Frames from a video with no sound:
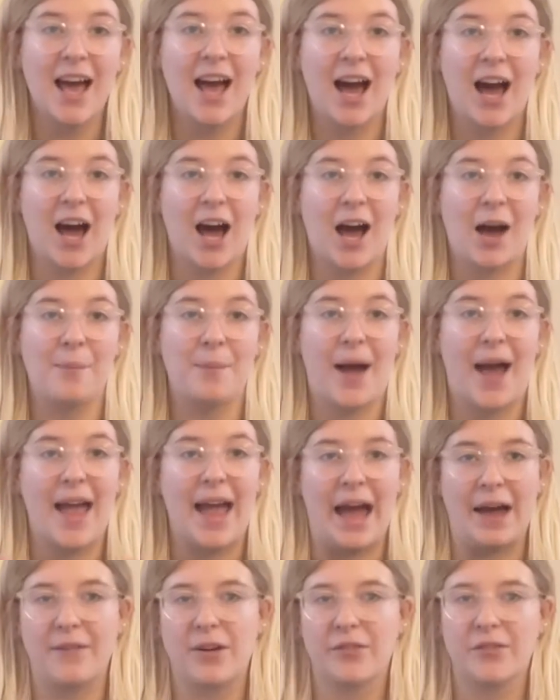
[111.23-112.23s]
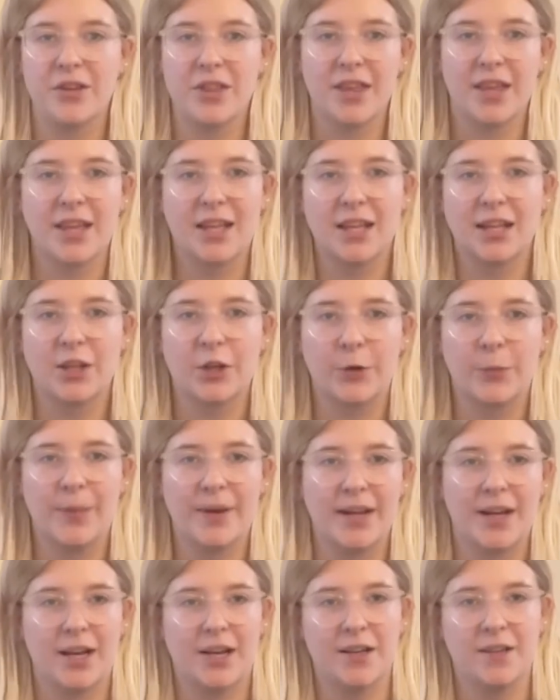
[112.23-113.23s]
I have everything in a little
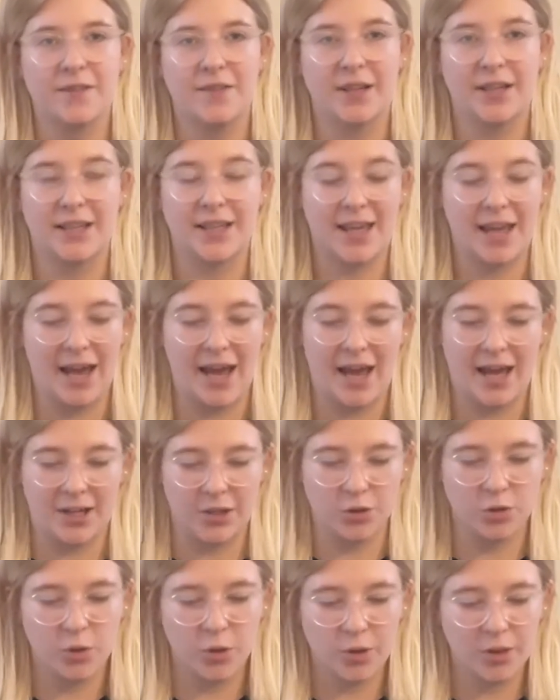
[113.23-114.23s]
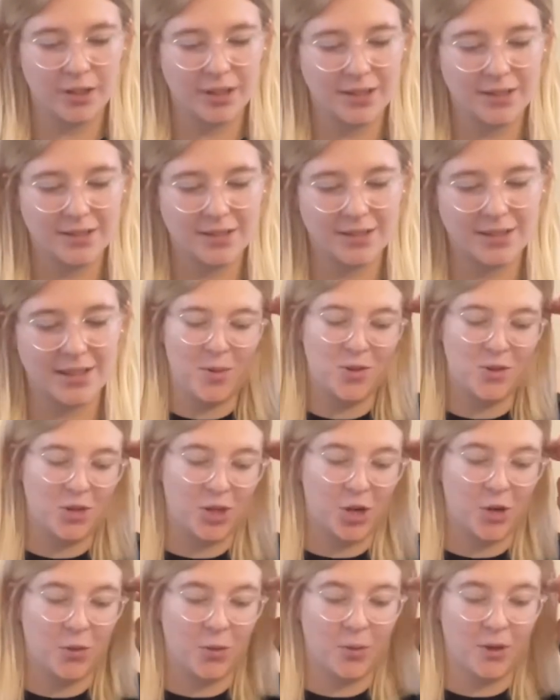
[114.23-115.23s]
bit of categories,
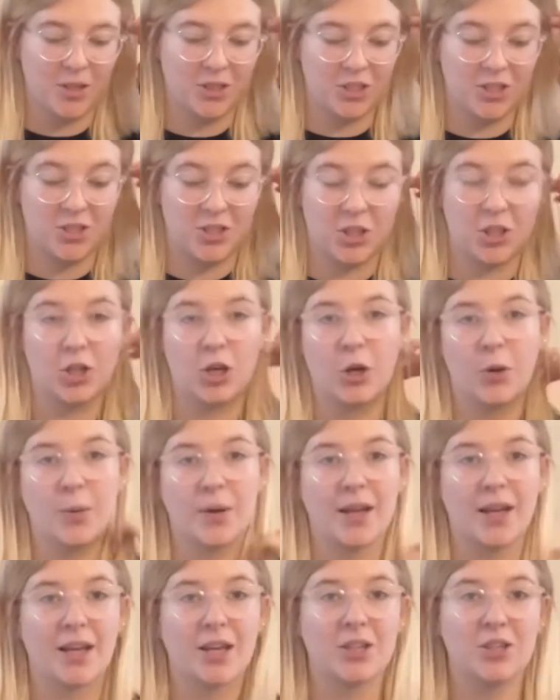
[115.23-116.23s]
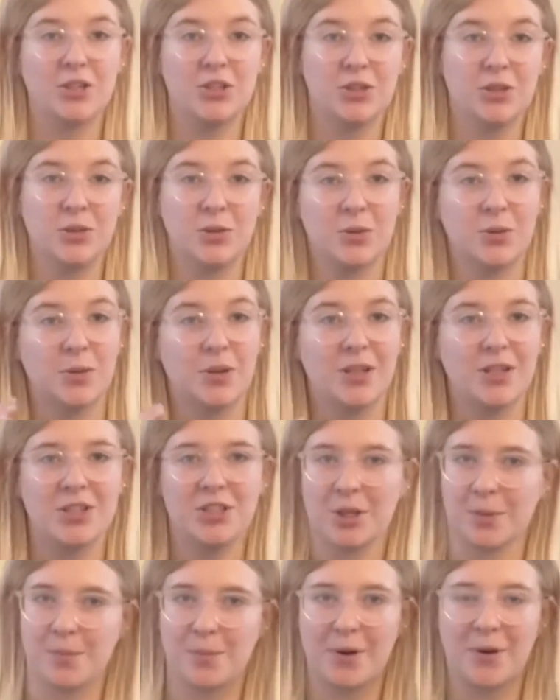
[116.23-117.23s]
so we're just going to
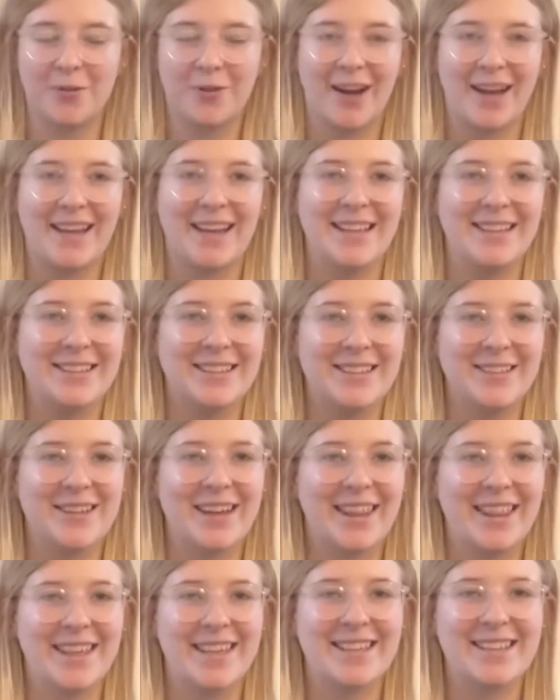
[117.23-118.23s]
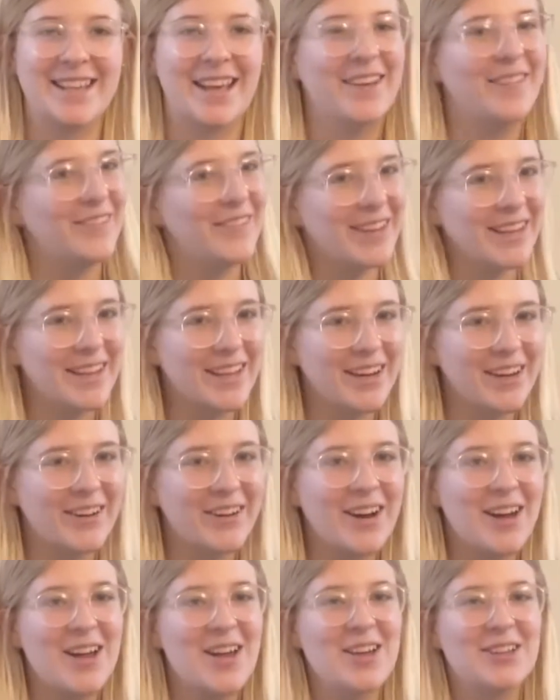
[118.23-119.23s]
jump right into this video.
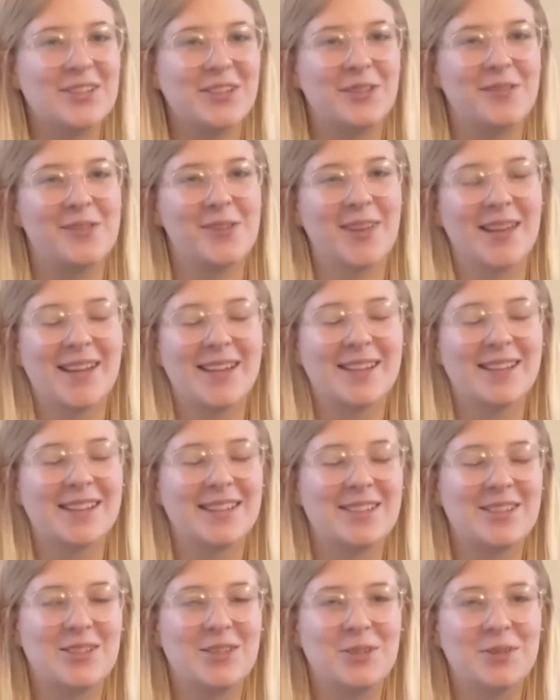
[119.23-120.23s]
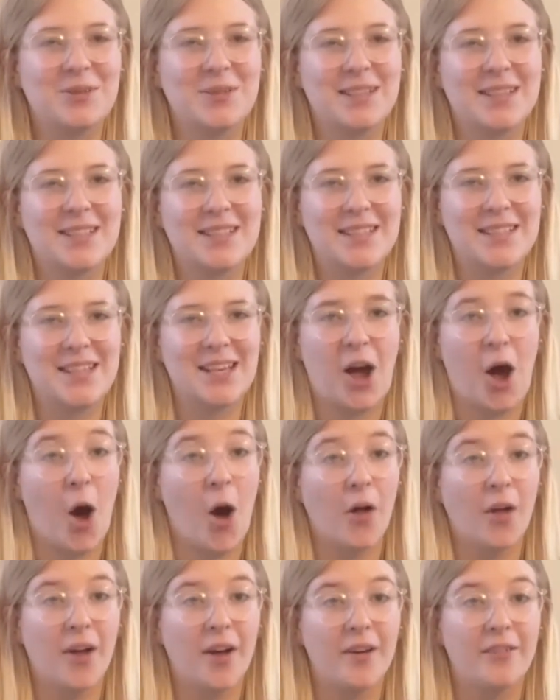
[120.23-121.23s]
So if you like to see
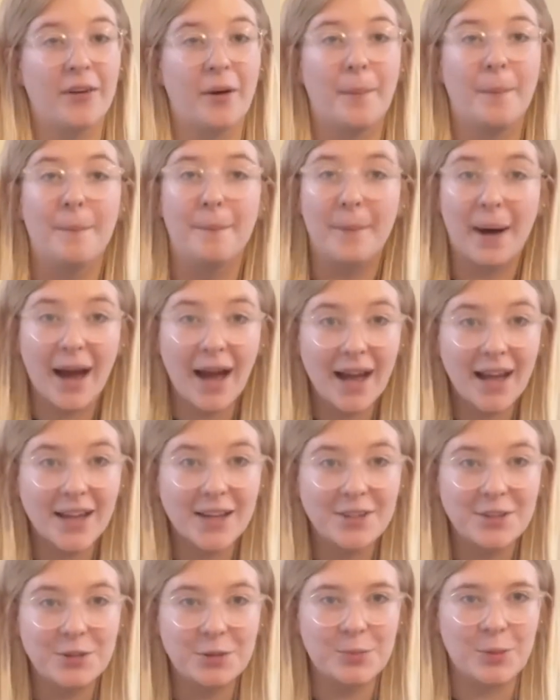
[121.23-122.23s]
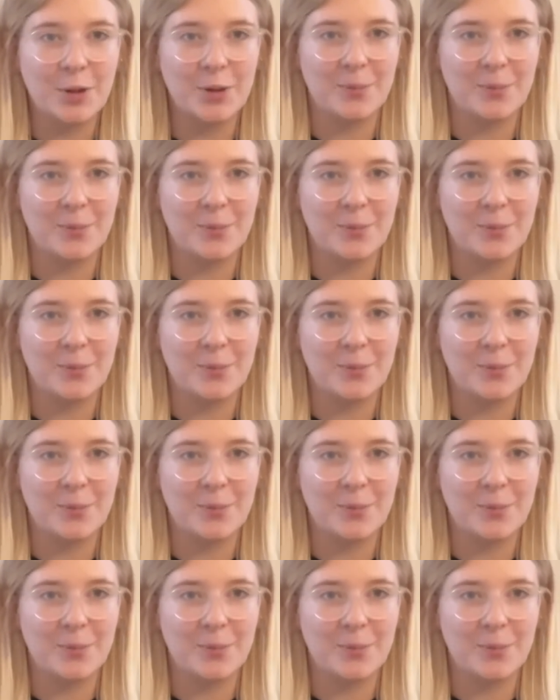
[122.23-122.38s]
all of my newborn